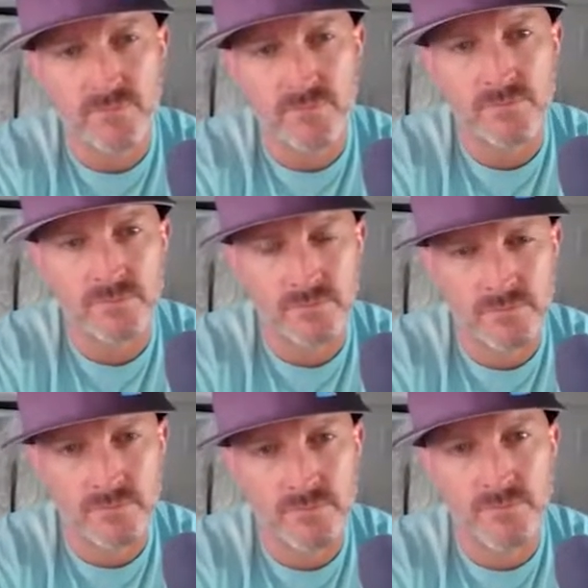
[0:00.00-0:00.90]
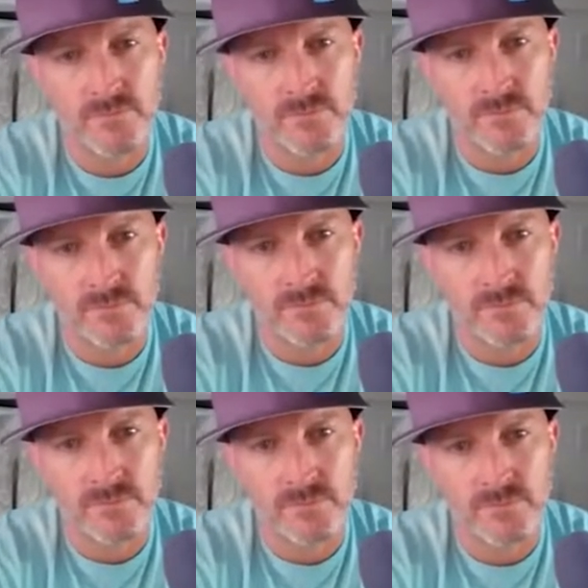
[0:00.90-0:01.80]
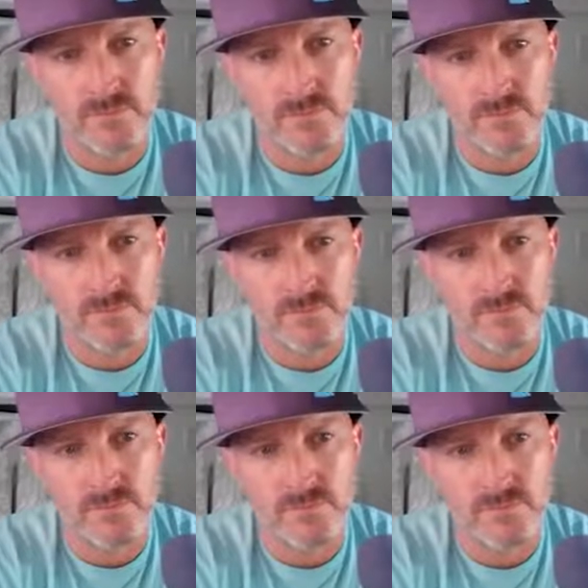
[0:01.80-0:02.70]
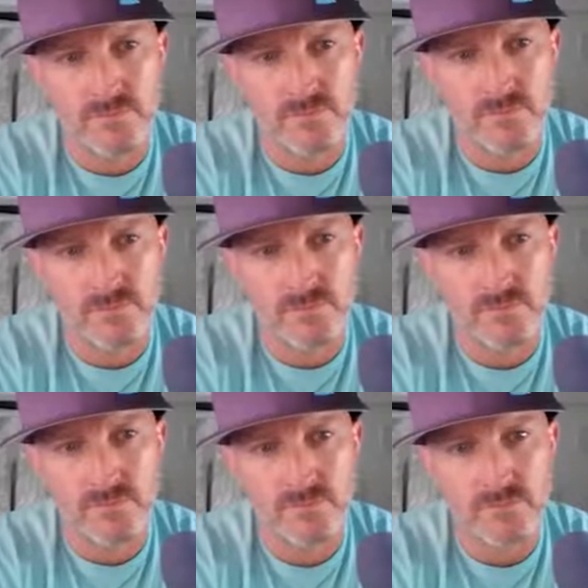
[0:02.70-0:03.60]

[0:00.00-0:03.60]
(silent)